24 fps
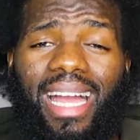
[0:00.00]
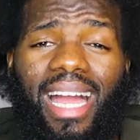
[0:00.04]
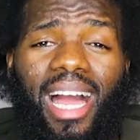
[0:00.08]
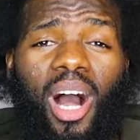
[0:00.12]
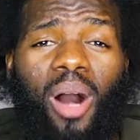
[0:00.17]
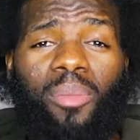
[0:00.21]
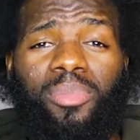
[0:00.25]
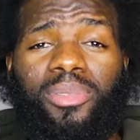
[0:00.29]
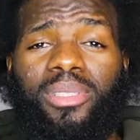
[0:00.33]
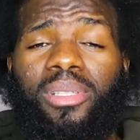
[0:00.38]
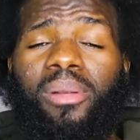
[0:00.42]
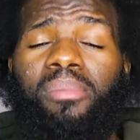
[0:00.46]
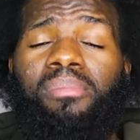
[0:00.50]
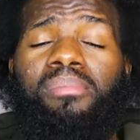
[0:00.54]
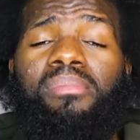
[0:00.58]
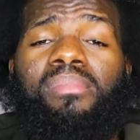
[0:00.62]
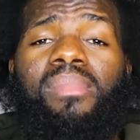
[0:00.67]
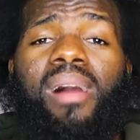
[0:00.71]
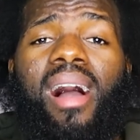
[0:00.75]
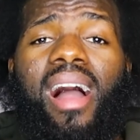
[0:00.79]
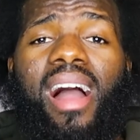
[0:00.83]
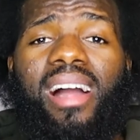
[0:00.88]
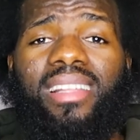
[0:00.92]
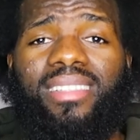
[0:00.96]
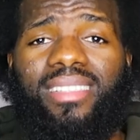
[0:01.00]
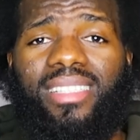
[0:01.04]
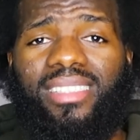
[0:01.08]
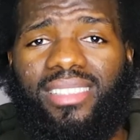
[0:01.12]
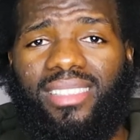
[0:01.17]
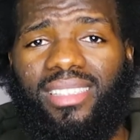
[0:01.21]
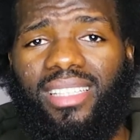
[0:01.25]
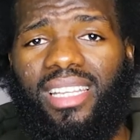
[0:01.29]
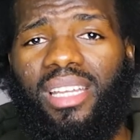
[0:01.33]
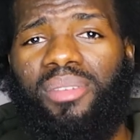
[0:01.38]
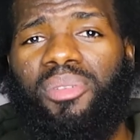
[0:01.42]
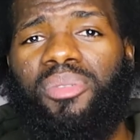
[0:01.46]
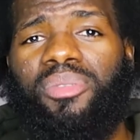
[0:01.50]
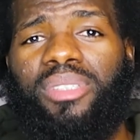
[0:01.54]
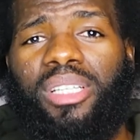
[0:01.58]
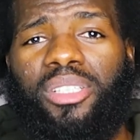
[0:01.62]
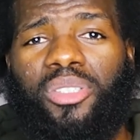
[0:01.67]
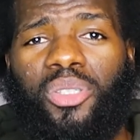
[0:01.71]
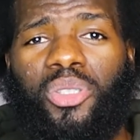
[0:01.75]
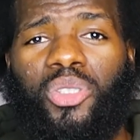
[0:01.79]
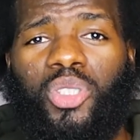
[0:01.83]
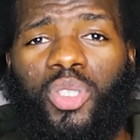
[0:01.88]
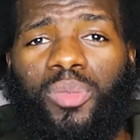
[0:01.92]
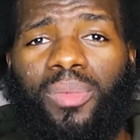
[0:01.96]
helped tremendously with the
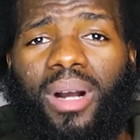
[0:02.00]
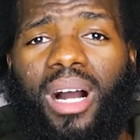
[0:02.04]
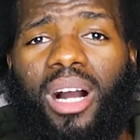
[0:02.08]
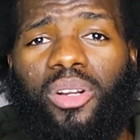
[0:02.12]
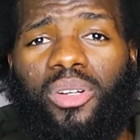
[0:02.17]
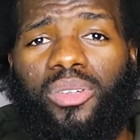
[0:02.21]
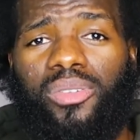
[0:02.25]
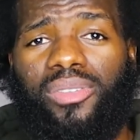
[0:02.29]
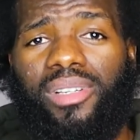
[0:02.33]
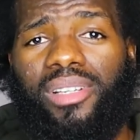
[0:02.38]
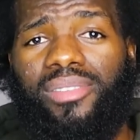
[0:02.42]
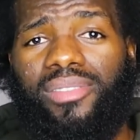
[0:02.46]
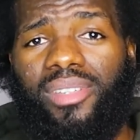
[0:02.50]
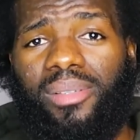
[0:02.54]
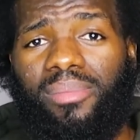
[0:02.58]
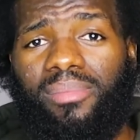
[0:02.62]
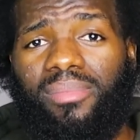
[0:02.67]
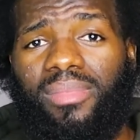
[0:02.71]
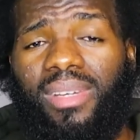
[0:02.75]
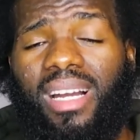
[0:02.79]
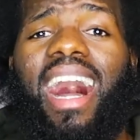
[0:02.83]
YouTube algorithm,